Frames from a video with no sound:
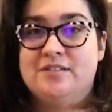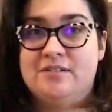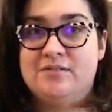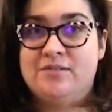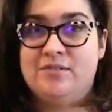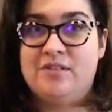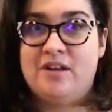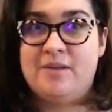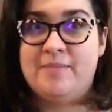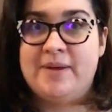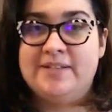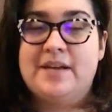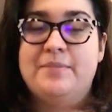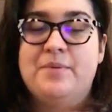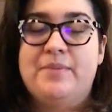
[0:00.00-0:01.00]
Don't know a lot
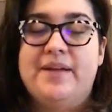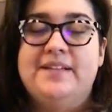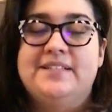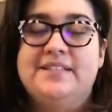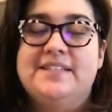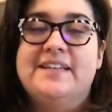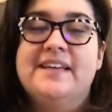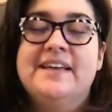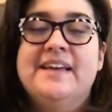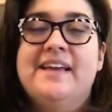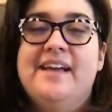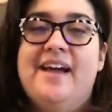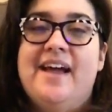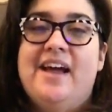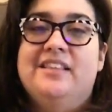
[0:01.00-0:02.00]
about diamond painting
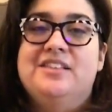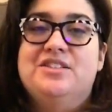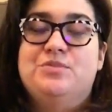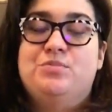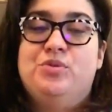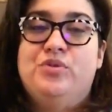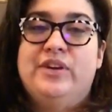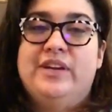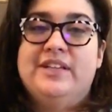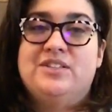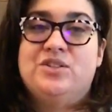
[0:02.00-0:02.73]
at this point.